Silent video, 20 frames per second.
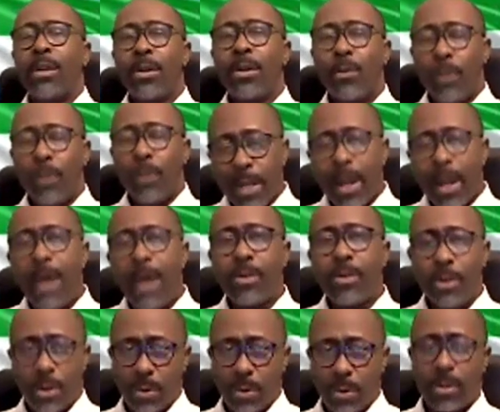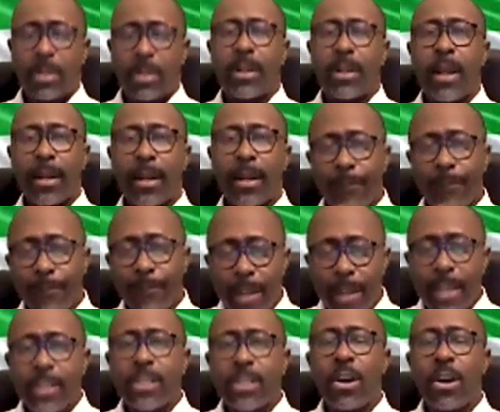We now know that the
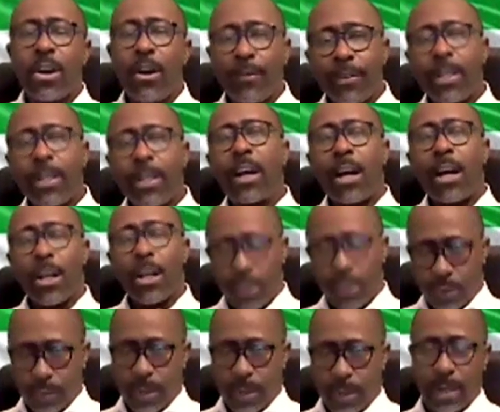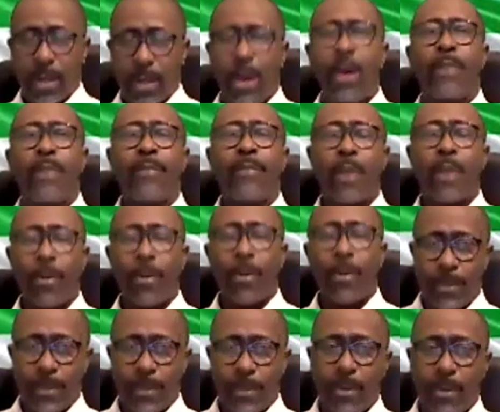fate of the country, of our
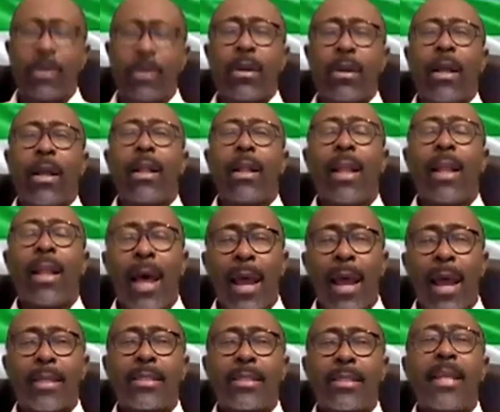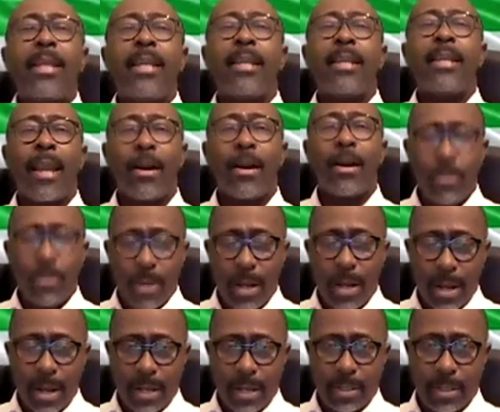people, lies in their own
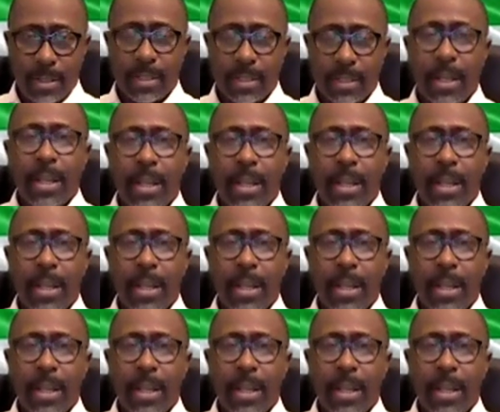hands.